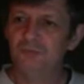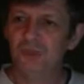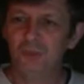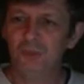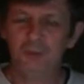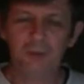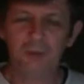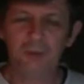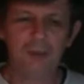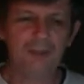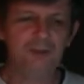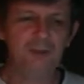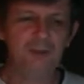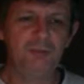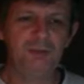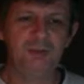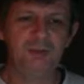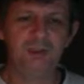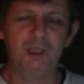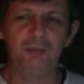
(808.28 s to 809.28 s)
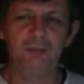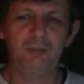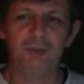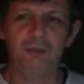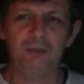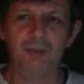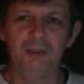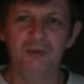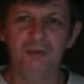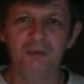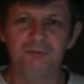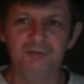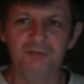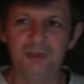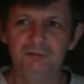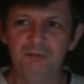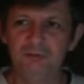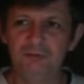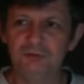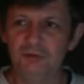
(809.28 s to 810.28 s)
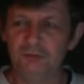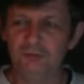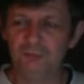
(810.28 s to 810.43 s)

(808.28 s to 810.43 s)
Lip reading: So we're gradually building up our range of flavours.